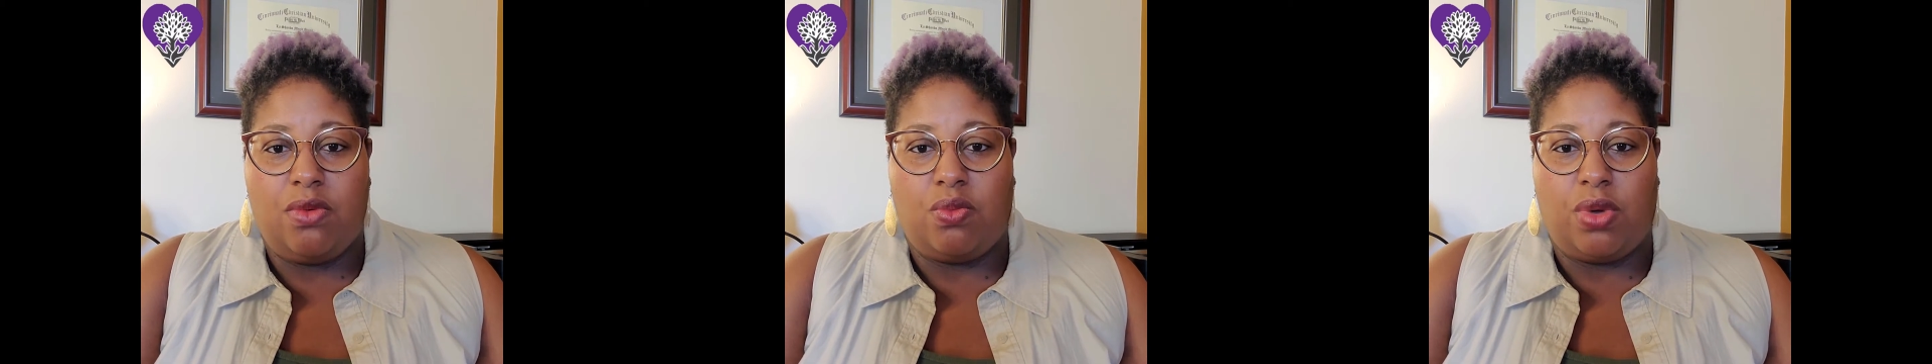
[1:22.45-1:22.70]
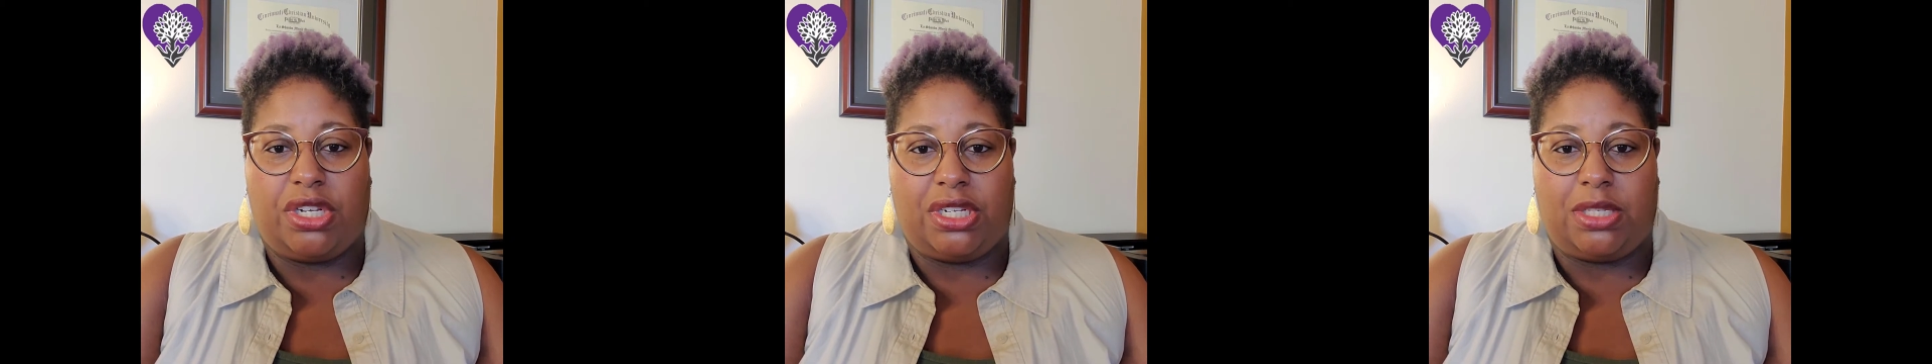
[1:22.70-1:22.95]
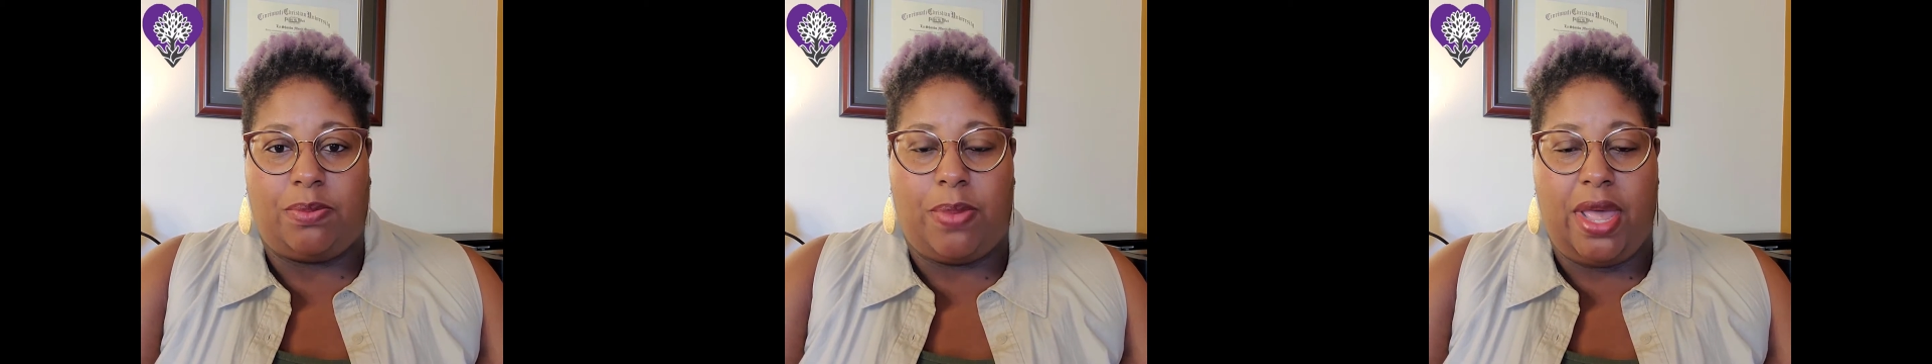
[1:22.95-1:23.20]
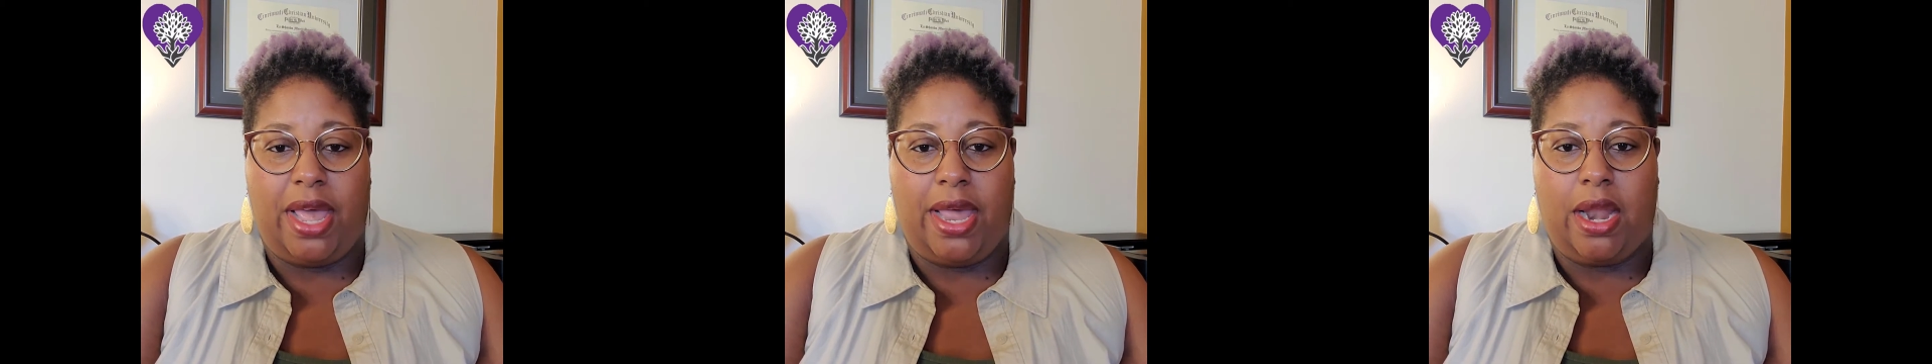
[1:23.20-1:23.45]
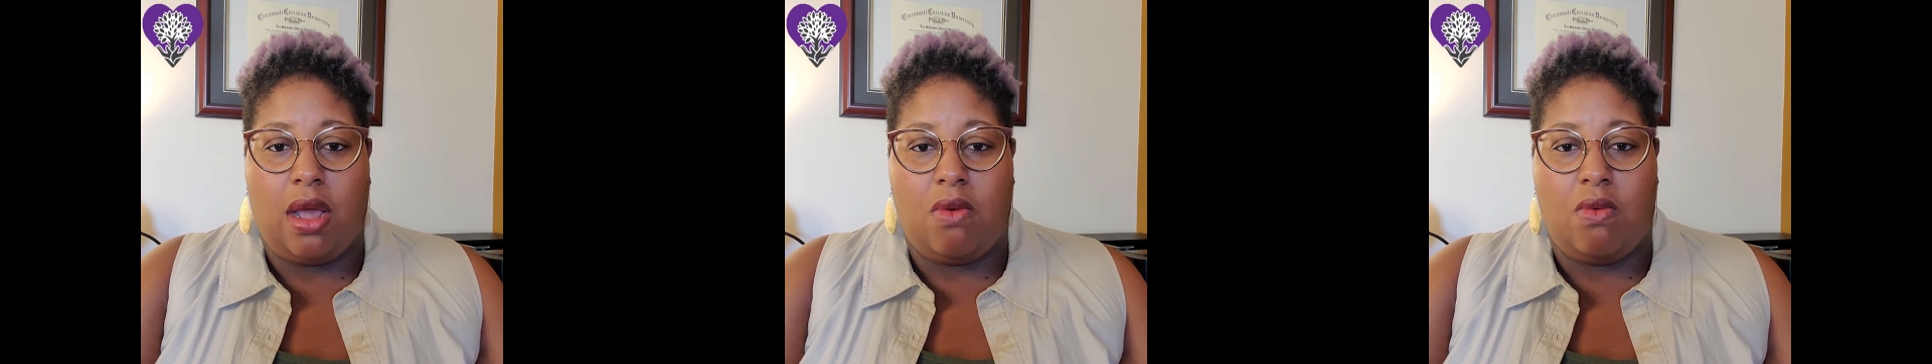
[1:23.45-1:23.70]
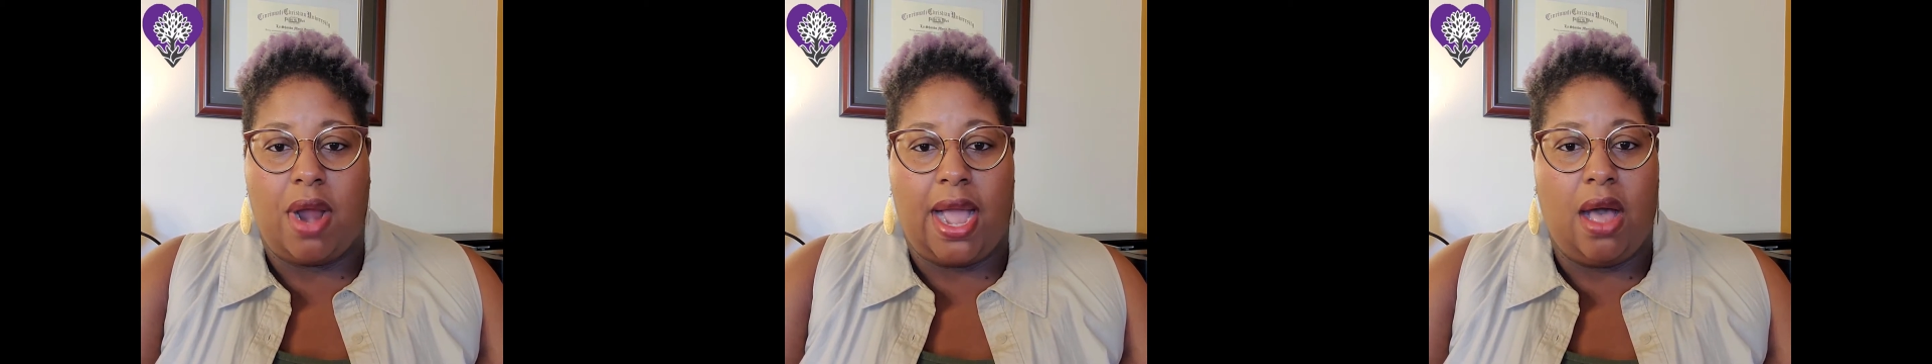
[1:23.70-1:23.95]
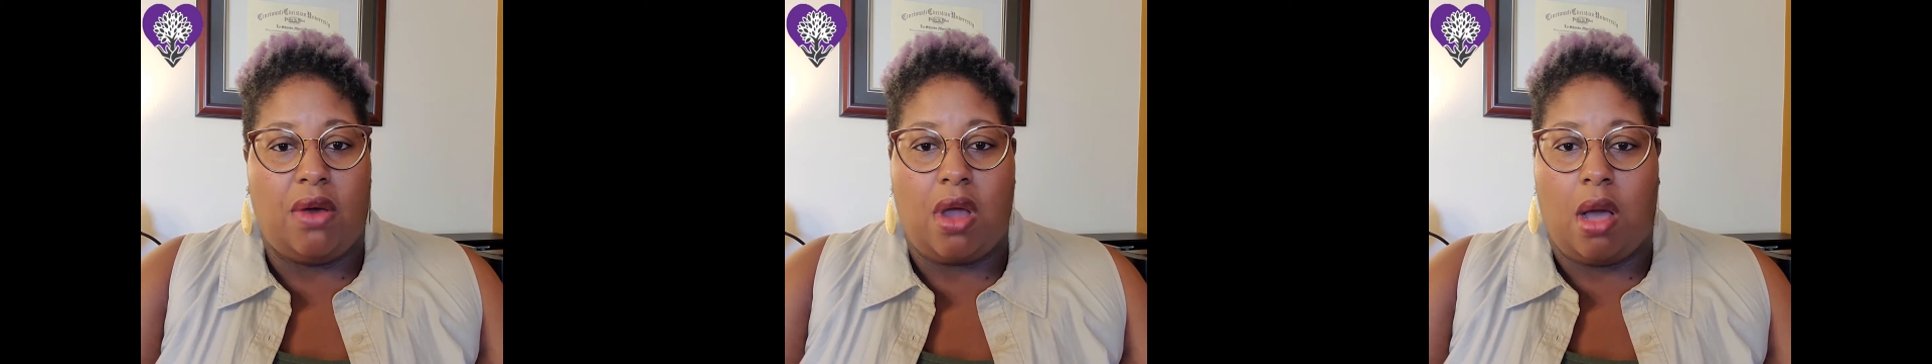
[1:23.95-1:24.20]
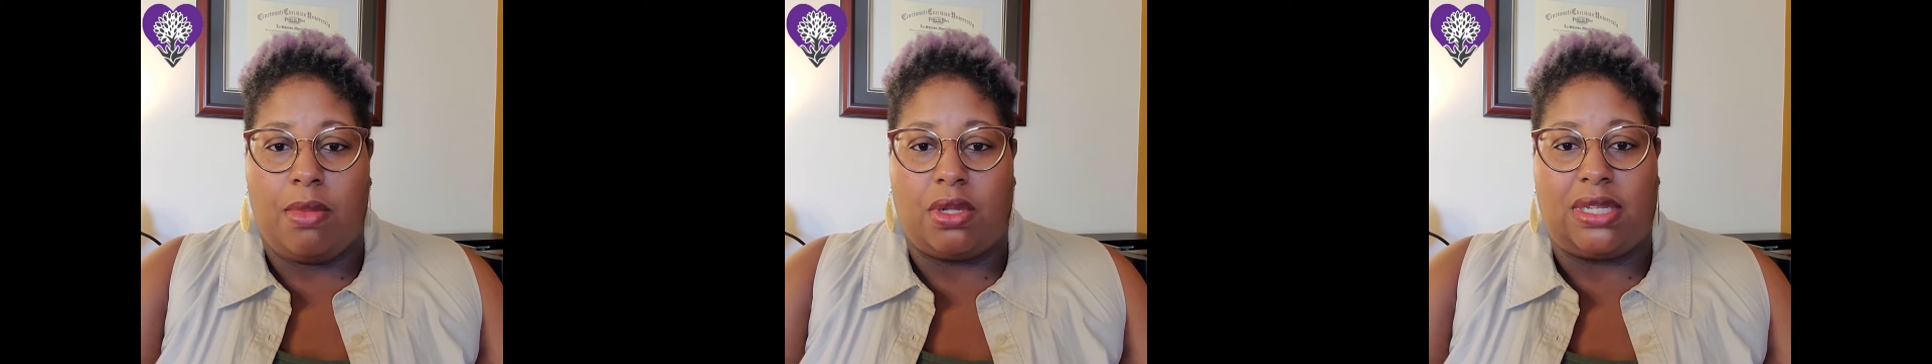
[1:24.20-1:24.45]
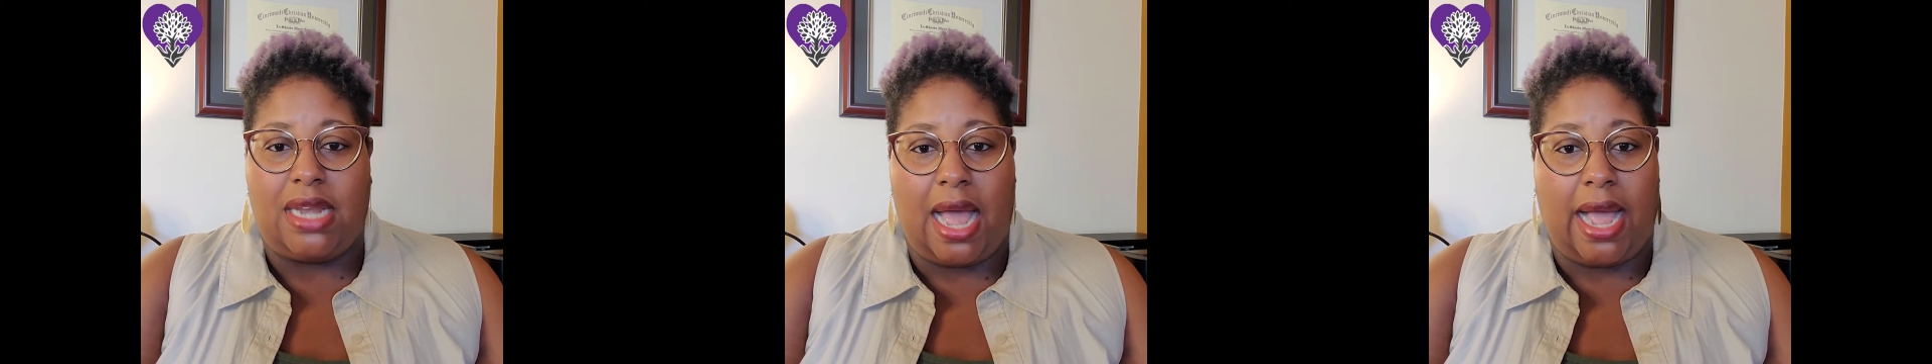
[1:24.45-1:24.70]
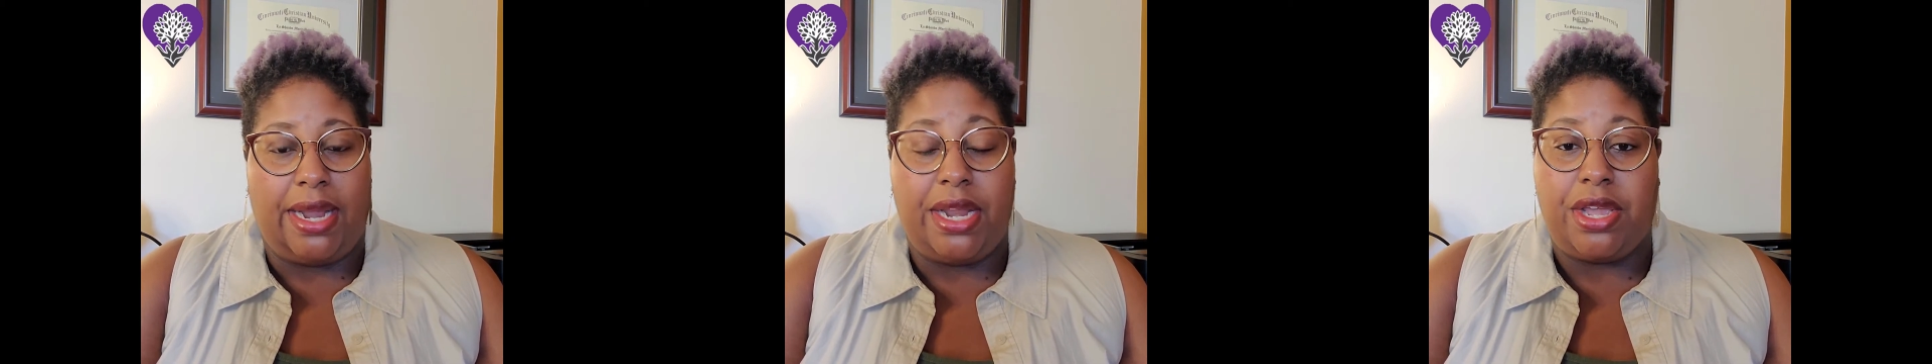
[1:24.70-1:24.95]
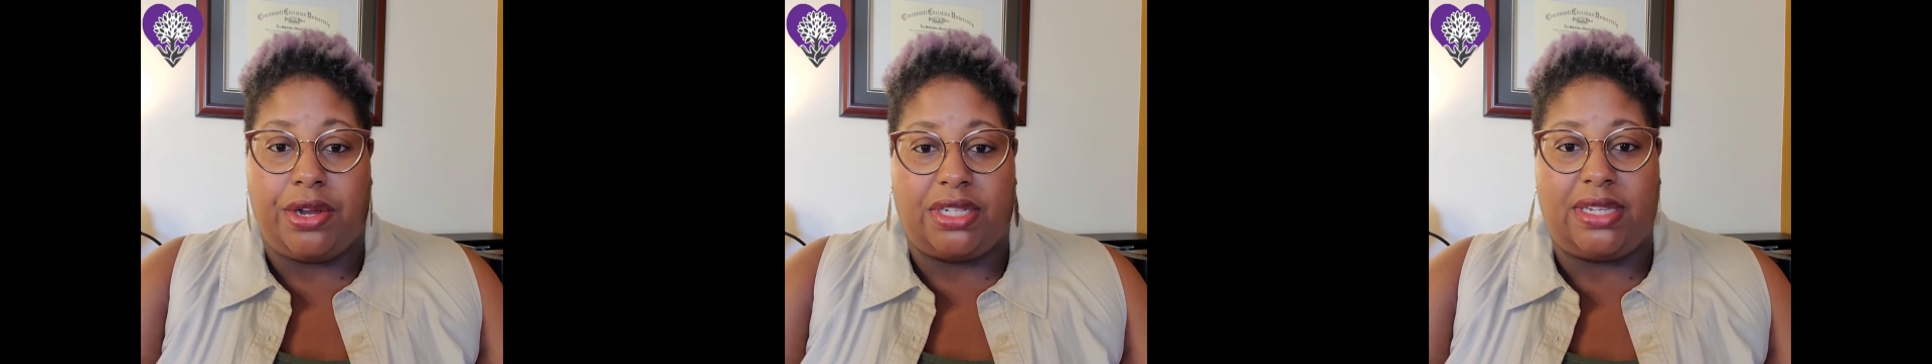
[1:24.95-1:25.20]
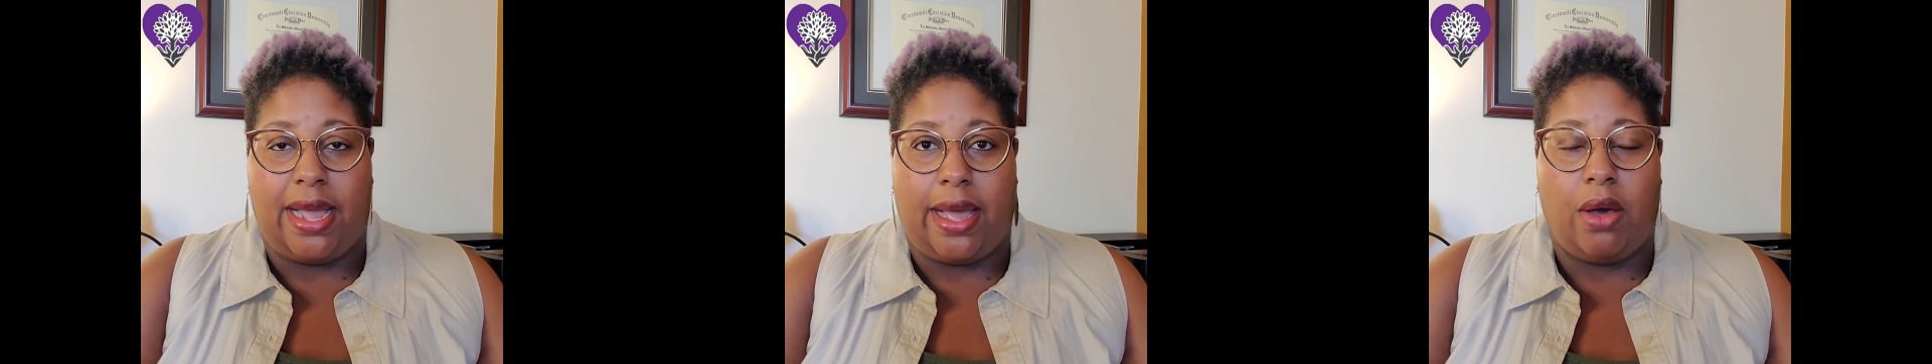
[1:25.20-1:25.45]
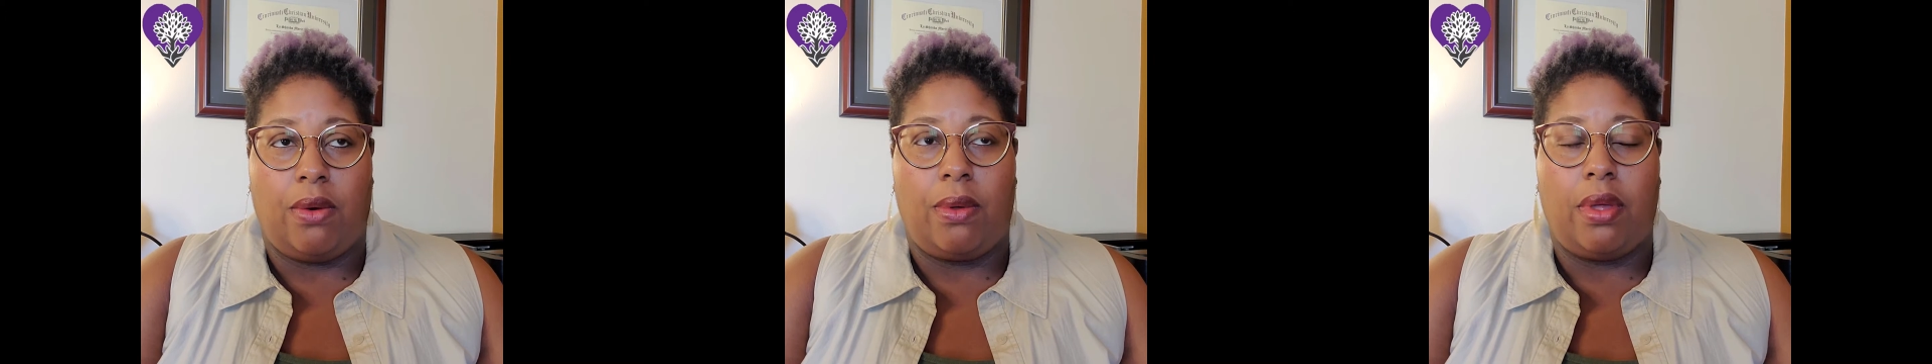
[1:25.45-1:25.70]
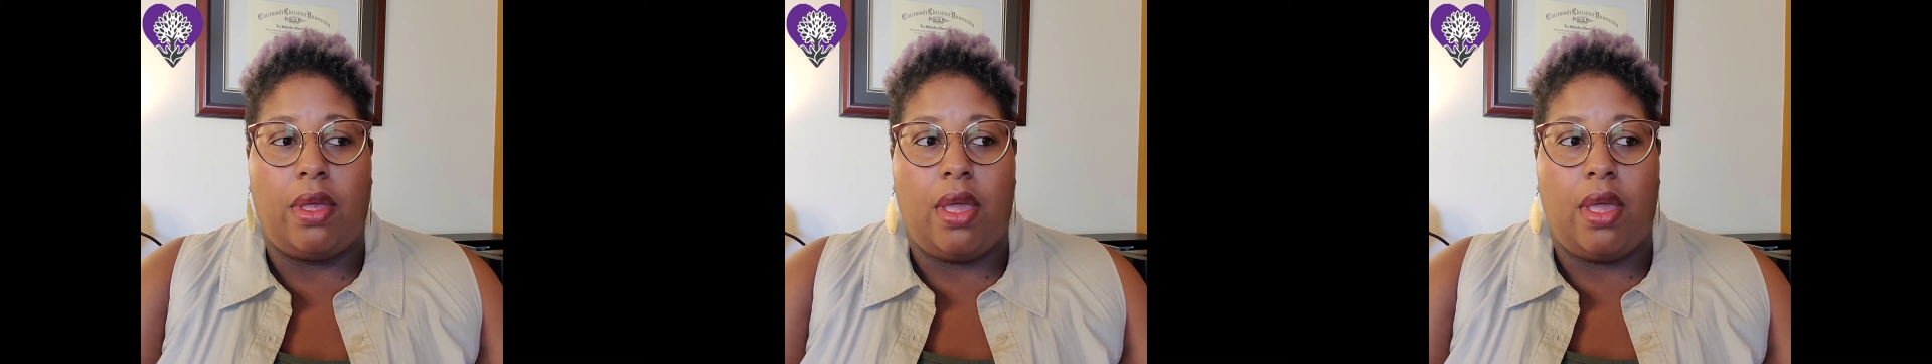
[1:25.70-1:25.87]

which has been around almost 9 years now,